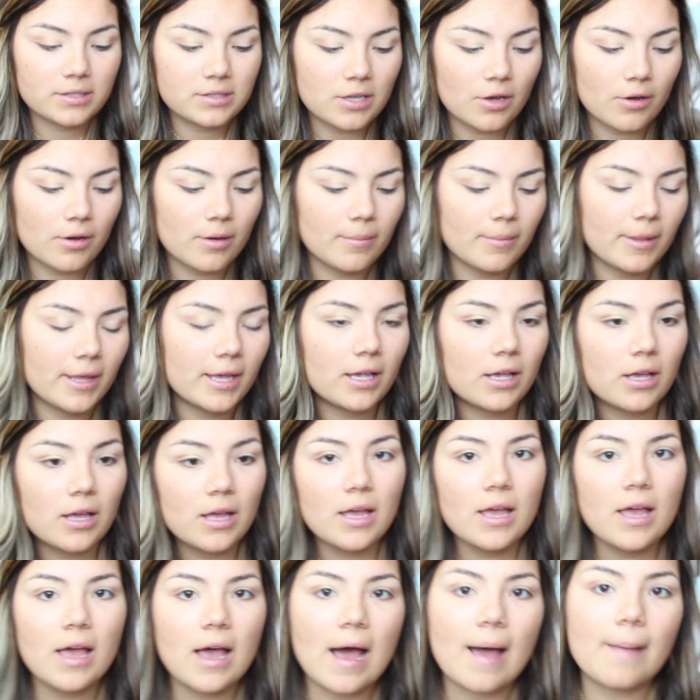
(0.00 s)
So I'm like,
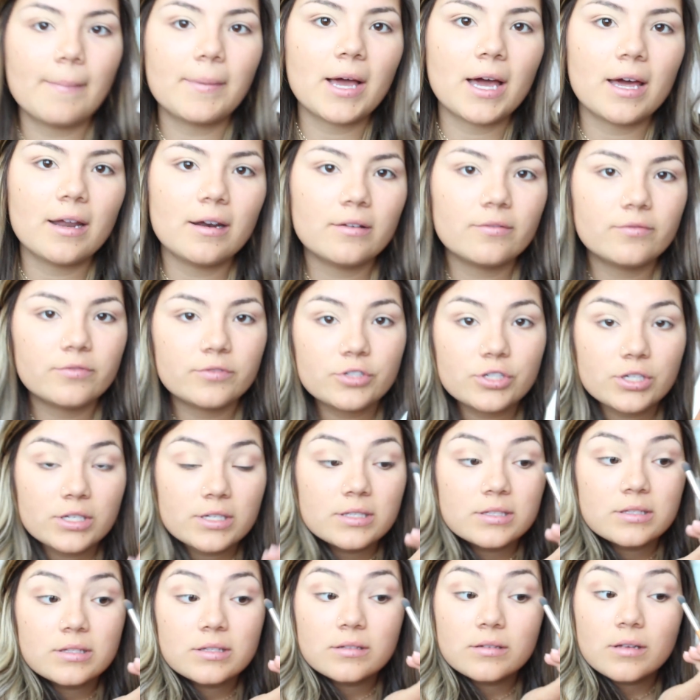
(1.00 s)
I'm kind of
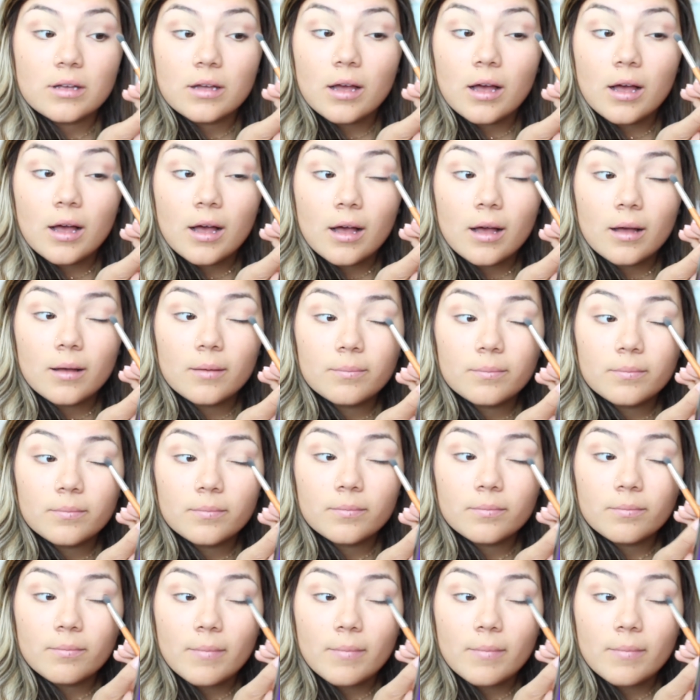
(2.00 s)
just um,